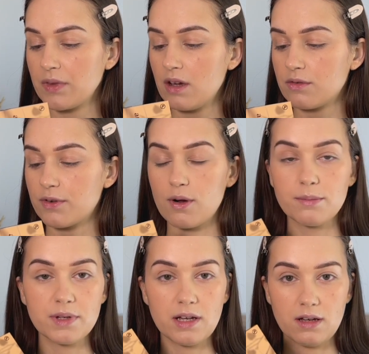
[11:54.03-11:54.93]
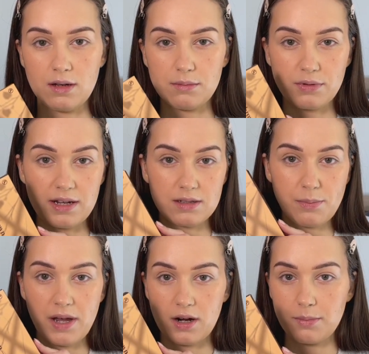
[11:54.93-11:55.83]
from brand
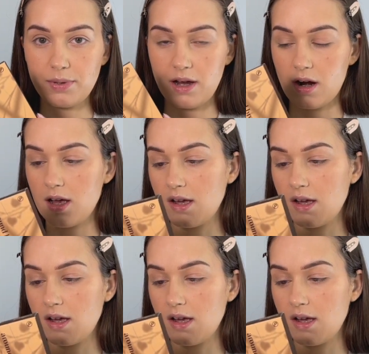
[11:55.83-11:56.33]
Peri Pera,